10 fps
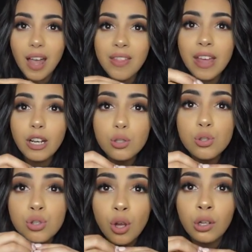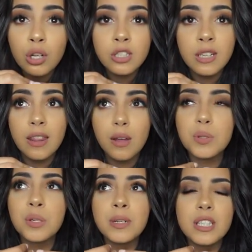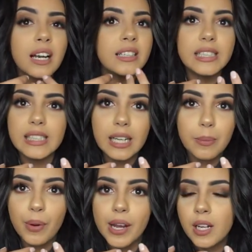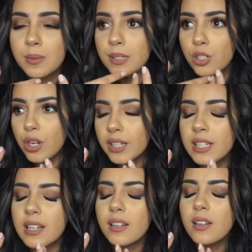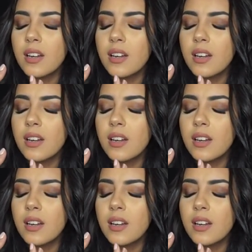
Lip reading: and they got so close together, it was almost like I didn't get a break. I was contracting,